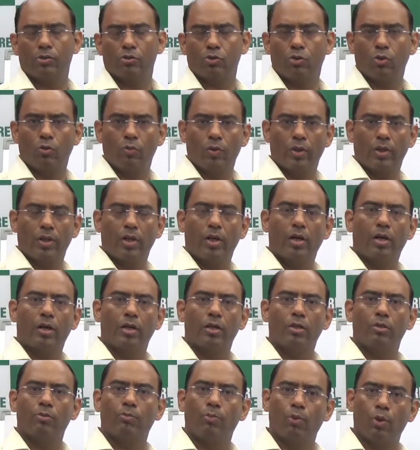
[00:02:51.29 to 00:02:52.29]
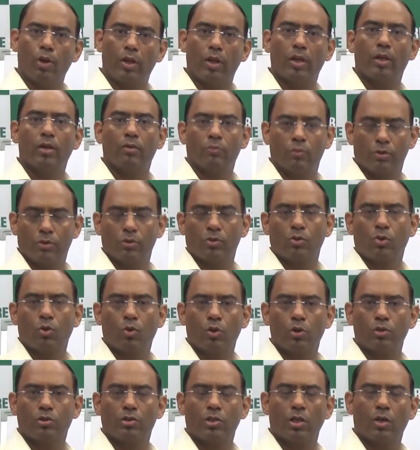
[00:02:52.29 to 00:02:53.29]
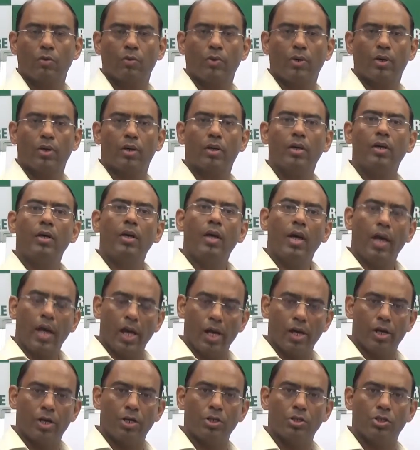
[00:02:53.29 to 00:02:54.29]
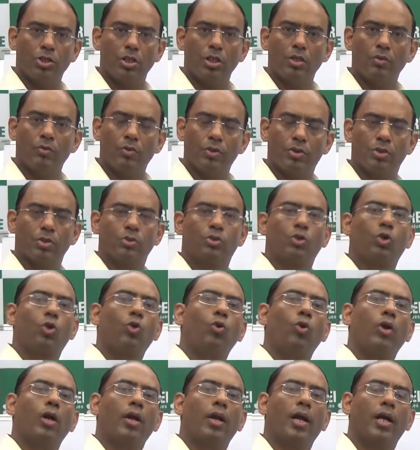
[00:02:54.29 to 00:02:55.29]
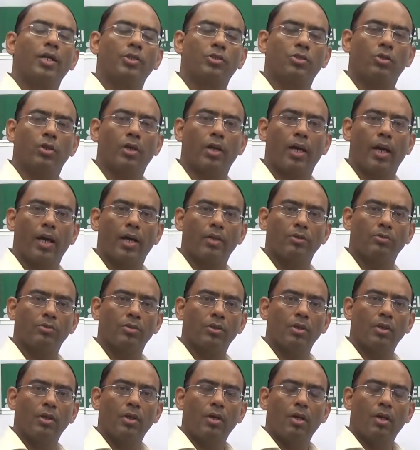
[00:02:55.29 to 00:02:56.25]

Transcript: So whether it is bullion, which is gold, silver, energy, which is crude and natural gas,